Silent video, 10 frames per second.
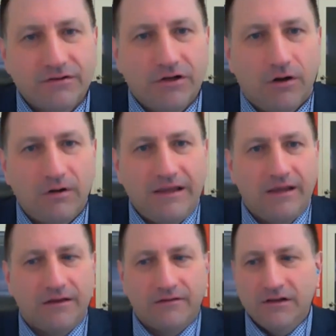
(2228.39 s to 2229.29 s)

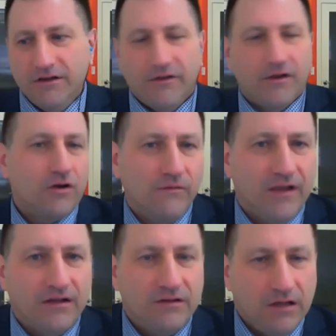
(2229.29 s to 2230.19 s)
in the
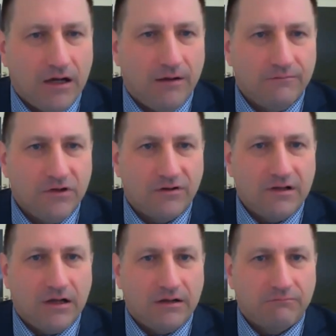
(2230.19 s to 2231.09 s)

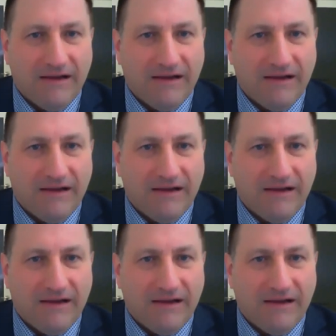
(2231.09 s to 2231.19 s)
COVID,